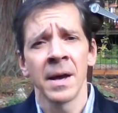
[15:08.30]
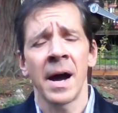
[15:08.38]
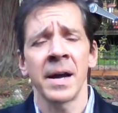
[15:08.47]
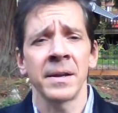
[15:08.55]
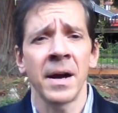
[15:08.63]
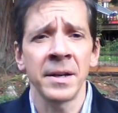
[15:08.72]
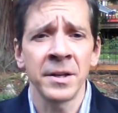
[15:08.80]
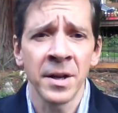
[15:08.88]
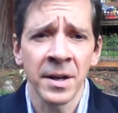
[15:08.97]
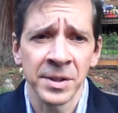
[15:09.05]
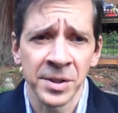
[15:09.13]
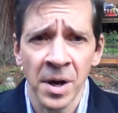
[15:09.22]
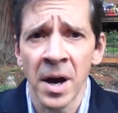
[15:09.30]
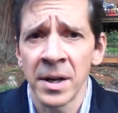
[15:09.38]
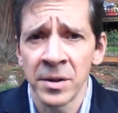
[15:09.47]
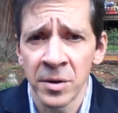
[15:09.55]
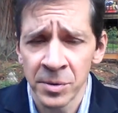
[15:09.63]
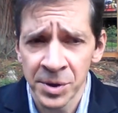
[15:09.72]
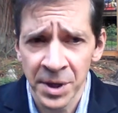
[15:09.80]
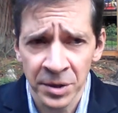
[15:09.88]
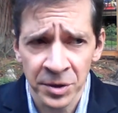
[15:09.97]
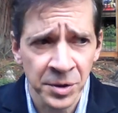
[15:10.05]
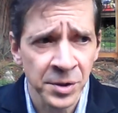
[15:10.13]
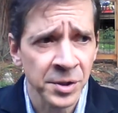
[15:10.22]
I did not assign those
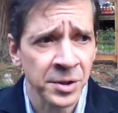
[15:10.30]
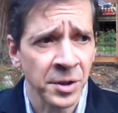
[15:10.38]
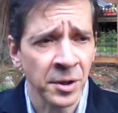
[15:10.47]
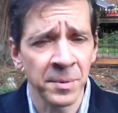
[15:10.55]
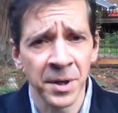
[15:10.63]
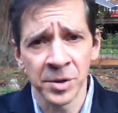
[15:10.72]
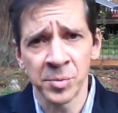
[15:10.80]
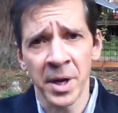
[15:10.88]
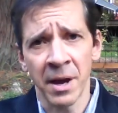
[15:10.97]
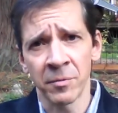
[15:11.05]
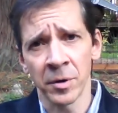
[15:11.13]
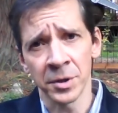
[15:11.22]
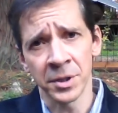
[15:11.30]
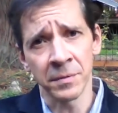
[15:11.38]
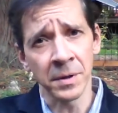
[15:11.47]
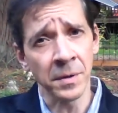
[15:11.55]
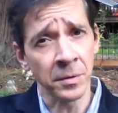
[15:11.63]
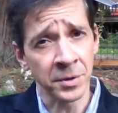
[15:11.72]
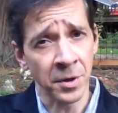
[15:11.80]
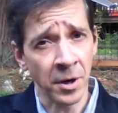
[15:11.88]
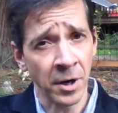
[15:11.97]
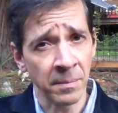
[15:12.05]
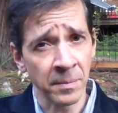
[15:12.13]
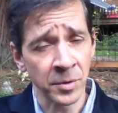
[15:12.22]
sections because we have relatively little
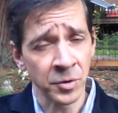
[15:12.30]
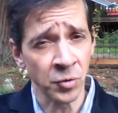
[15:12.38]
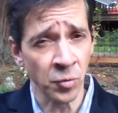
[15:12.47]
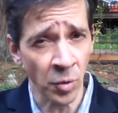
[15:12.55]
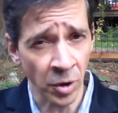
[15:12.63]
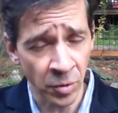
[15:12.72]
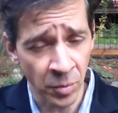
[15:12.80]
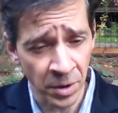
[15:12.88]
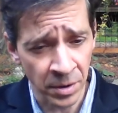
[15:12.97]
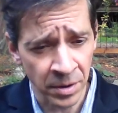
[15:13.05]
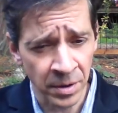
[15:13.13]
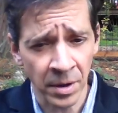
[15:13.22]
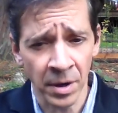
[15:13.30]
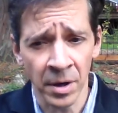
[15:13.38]
time to work with.